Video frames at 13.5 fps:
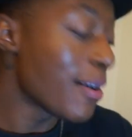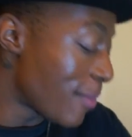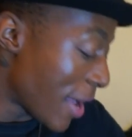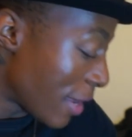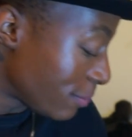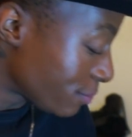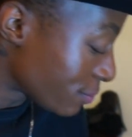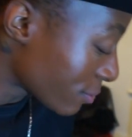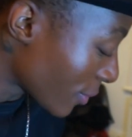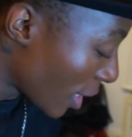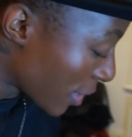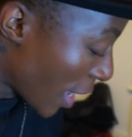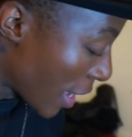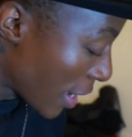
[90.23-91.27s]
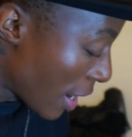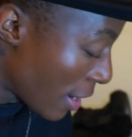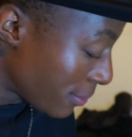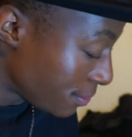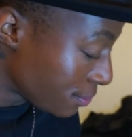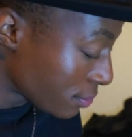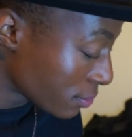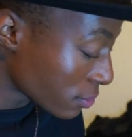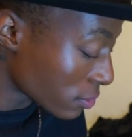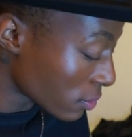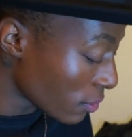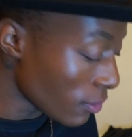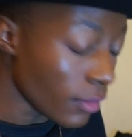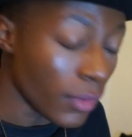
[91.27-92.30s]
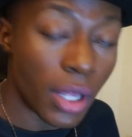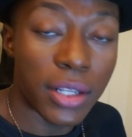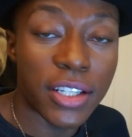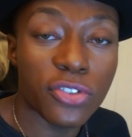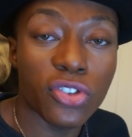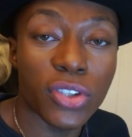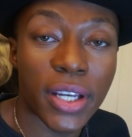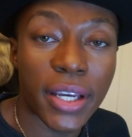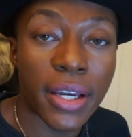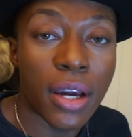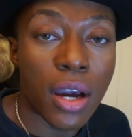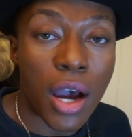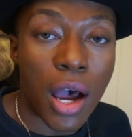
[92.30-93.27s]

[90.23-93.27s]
But um, okay, um, literally,